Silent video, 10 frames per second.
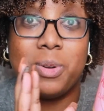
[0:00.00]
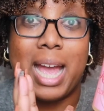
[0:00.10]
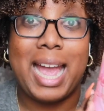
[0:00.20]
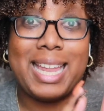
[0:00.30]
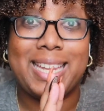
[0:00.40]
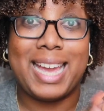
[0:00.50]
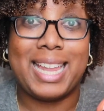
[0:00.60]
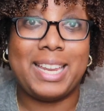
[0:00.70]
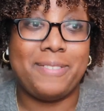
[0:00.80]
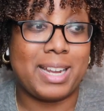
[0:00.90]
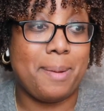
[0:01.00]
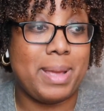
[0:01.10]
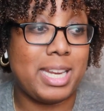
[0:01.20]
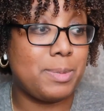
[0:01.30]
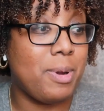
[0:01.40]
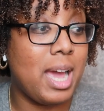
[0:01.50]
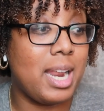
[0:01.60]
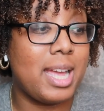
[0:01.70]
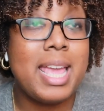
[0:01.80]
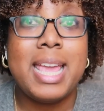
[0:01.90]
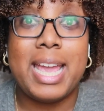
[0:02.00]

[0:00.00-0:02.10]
I highly recommend this product.